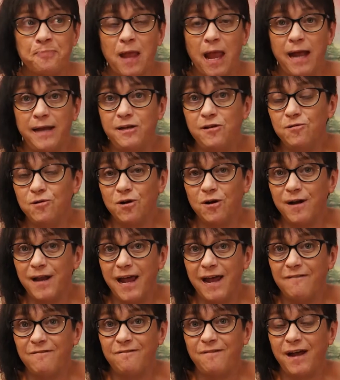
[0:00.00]
and you could
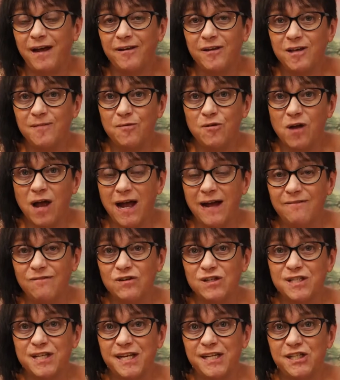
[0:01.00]
have valuable
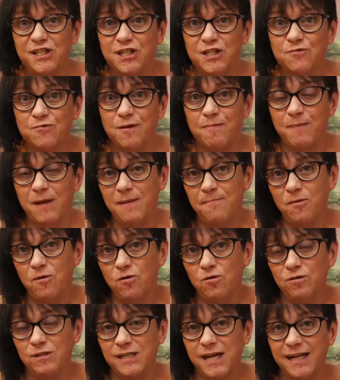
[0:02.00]
conversations with people
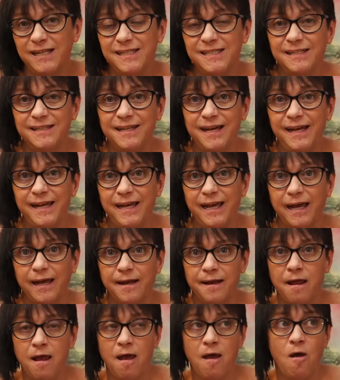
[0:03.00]
who tend to like it,